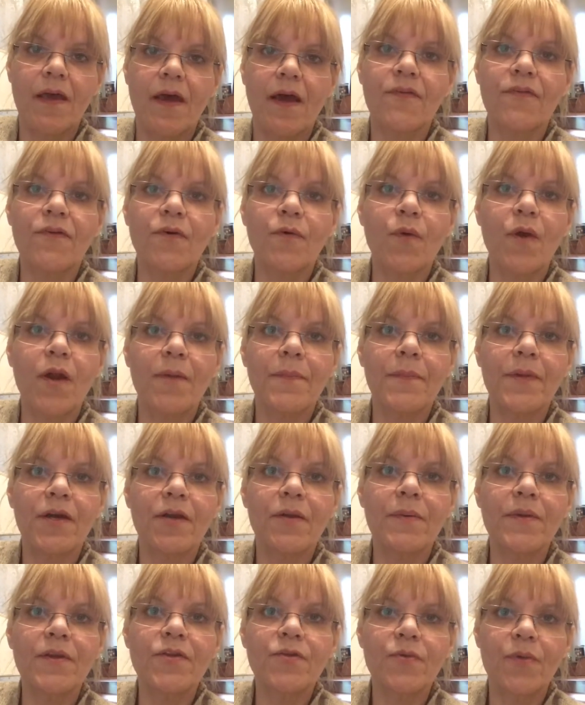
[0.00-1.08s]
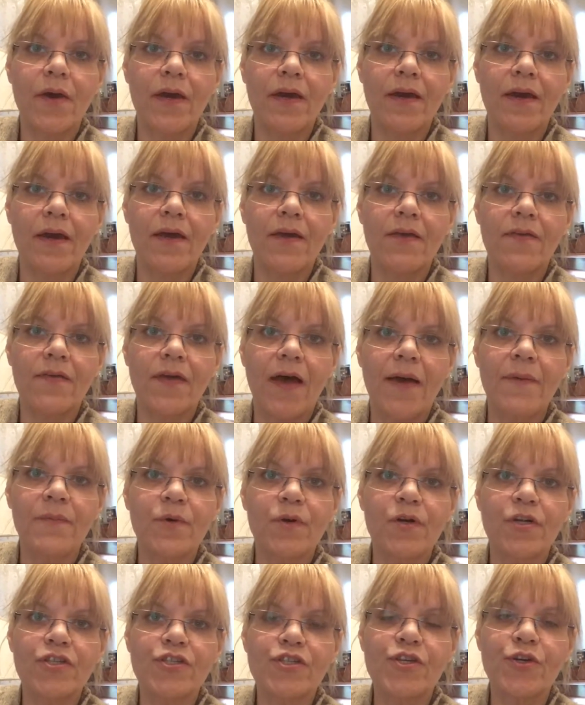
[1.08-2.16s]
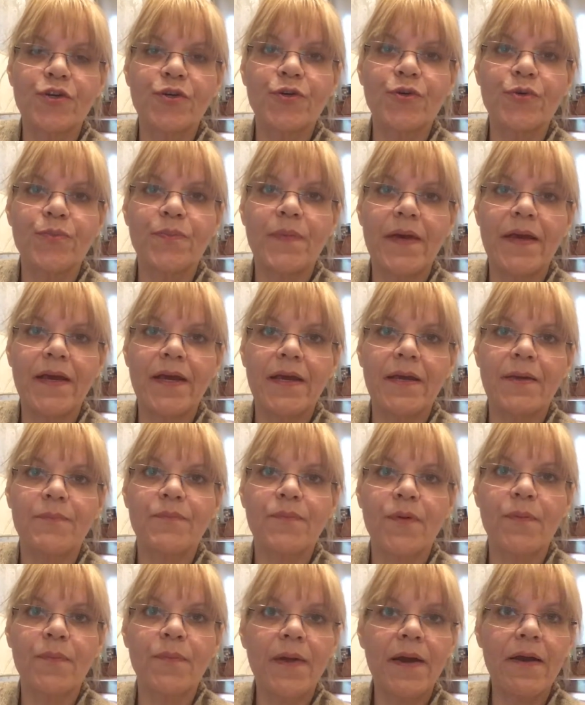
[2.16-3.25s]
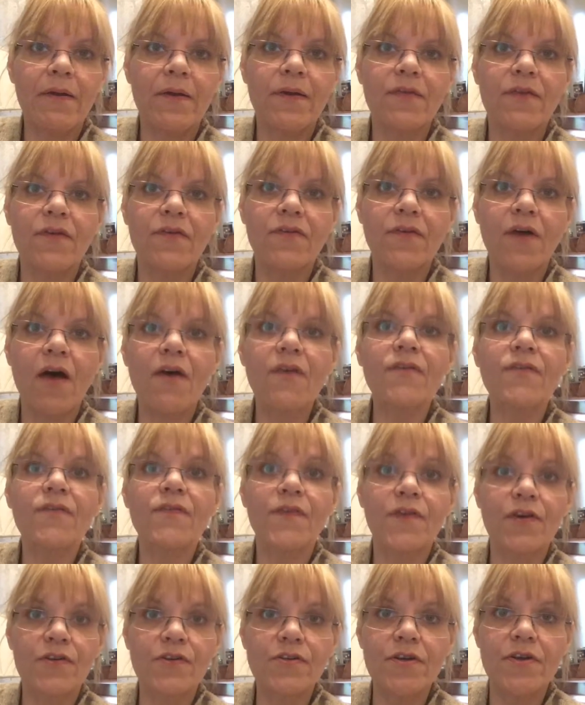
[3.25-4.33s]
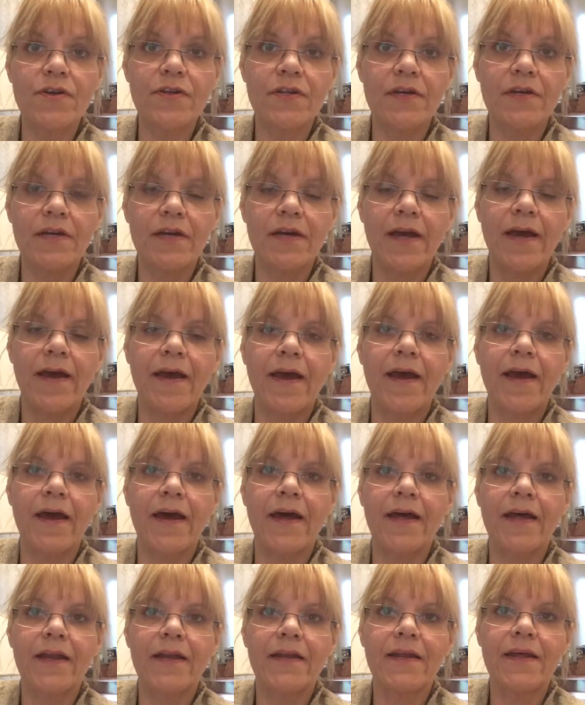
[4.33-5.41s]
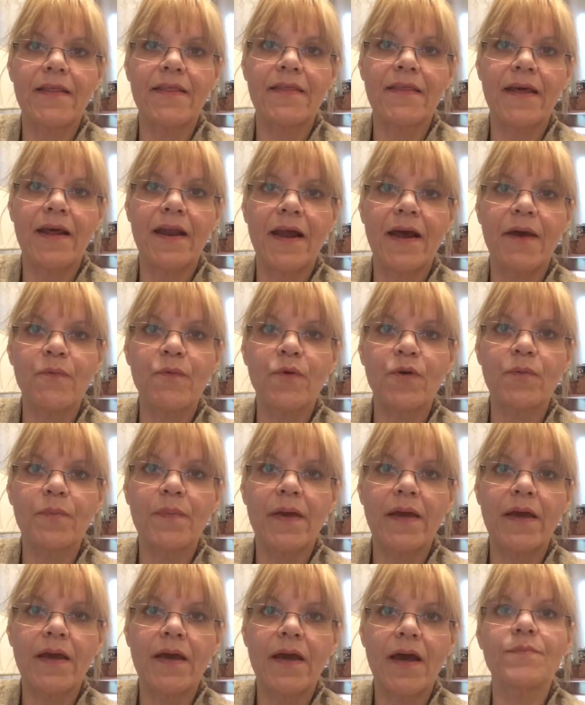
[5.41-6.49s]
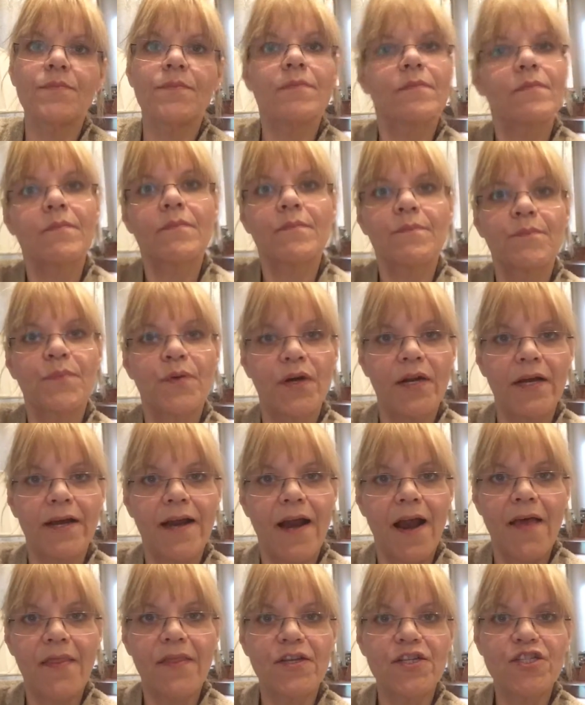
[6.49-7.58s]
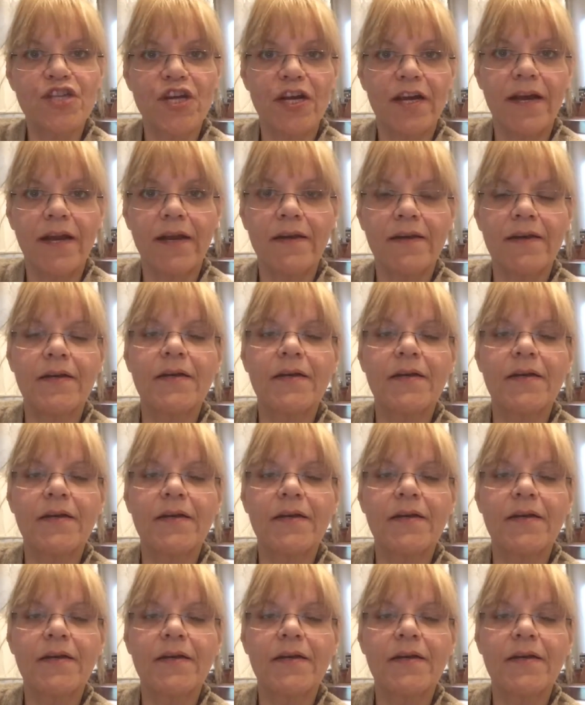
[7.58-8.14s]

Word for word: So what I'm going to be doing is I'm going to be preparing the sauce first and then I will be putting it on the chicken.